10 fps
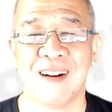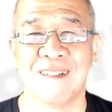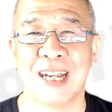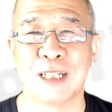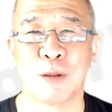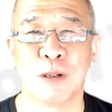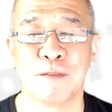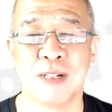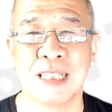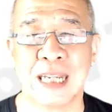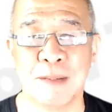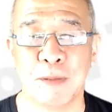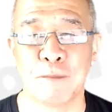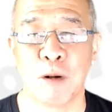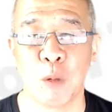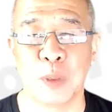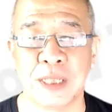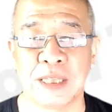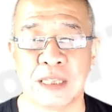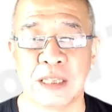Right, so the first thing before we
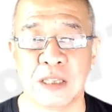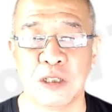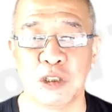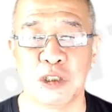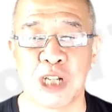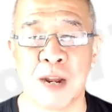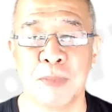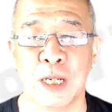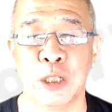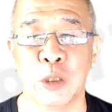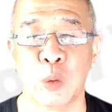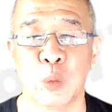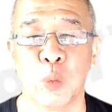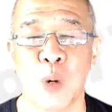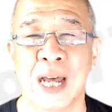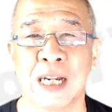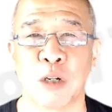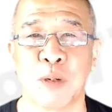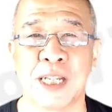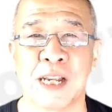jump into what are the
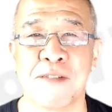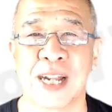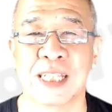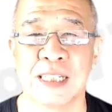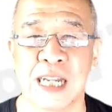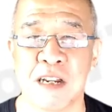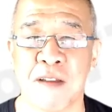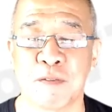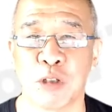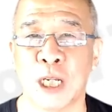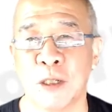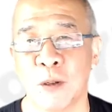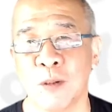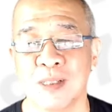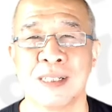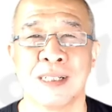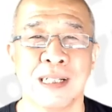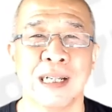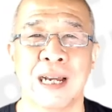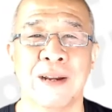critical factors that you have to take note,
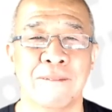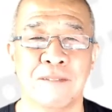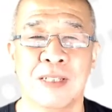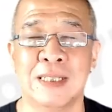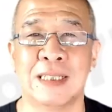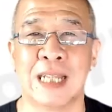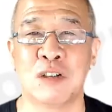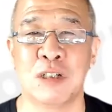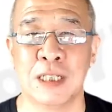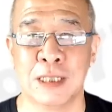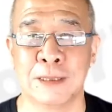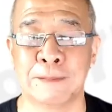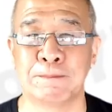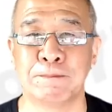this is actually a